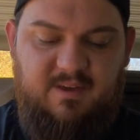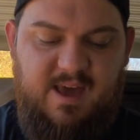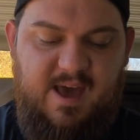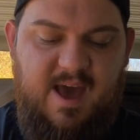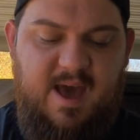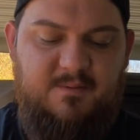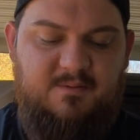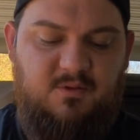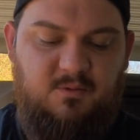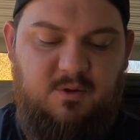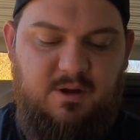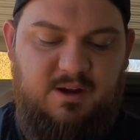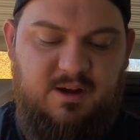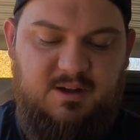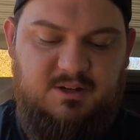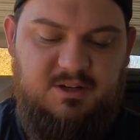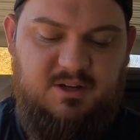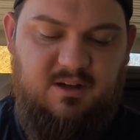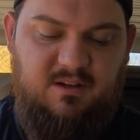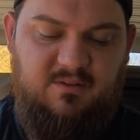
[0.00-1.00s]
capped
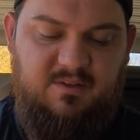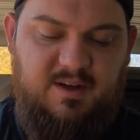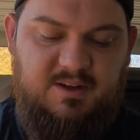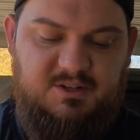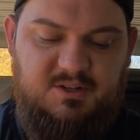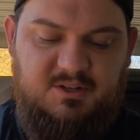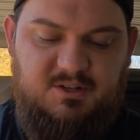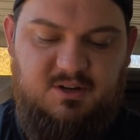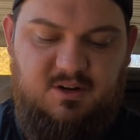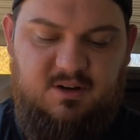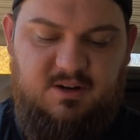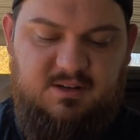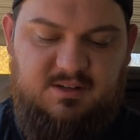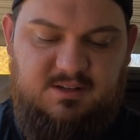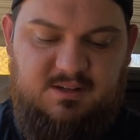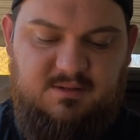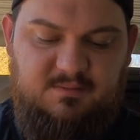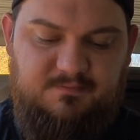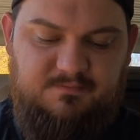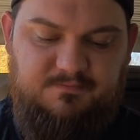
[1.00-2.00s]
windage and elevation
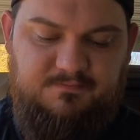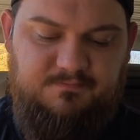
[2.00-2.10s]
turrets